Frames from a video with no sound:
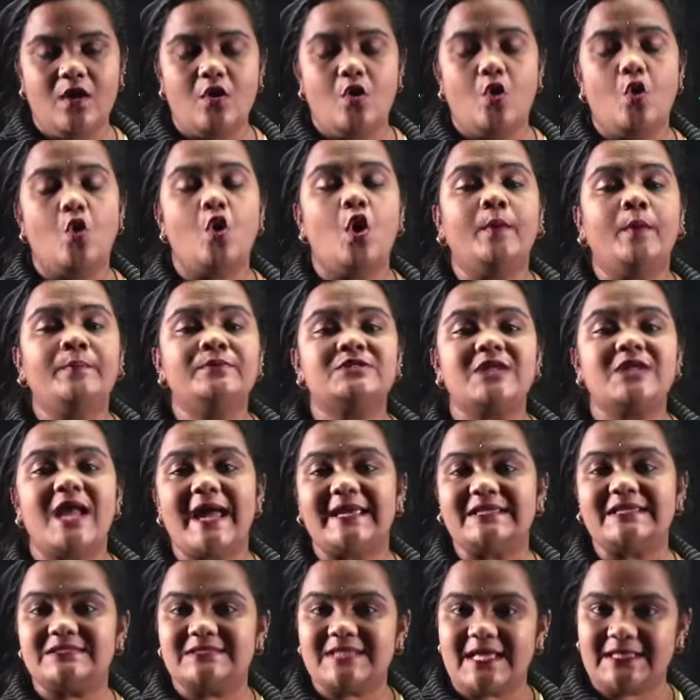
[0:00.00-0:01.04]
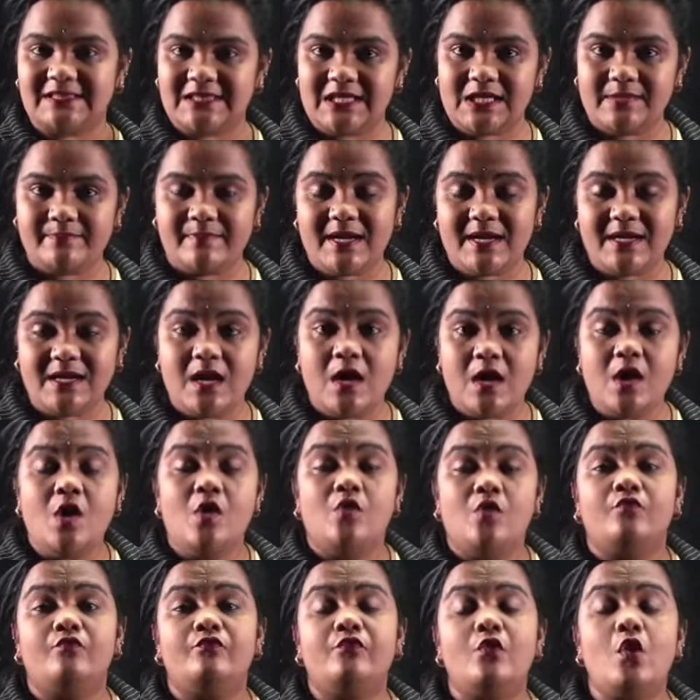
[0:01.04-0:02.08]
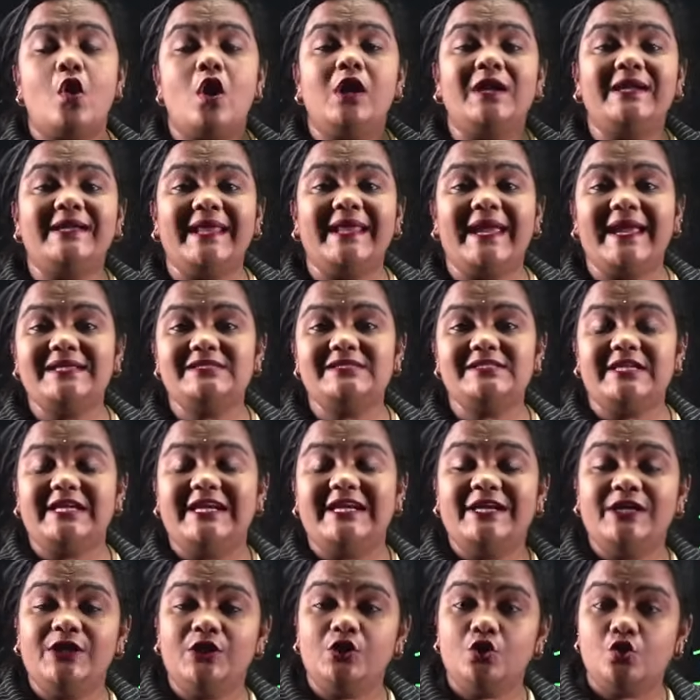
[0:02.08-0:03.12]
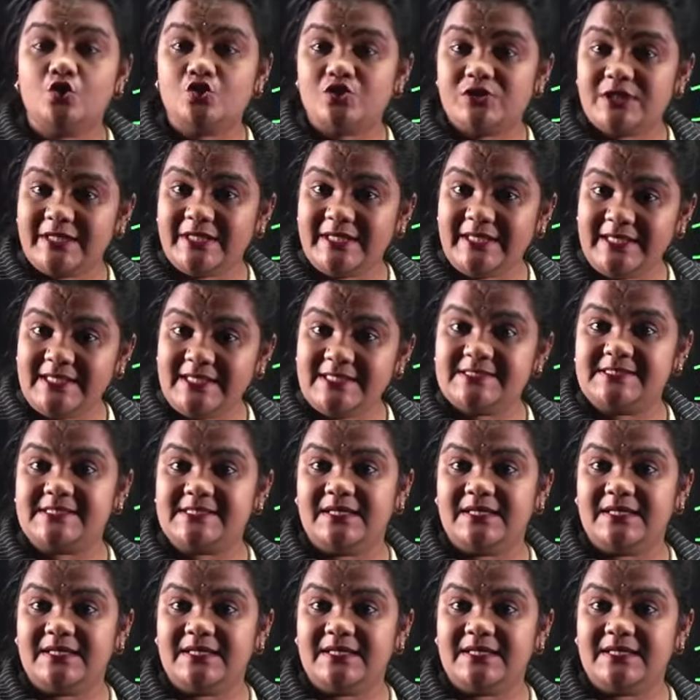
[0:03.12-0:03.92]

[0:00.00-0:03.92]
Ohm's law is nothing but voltage induced is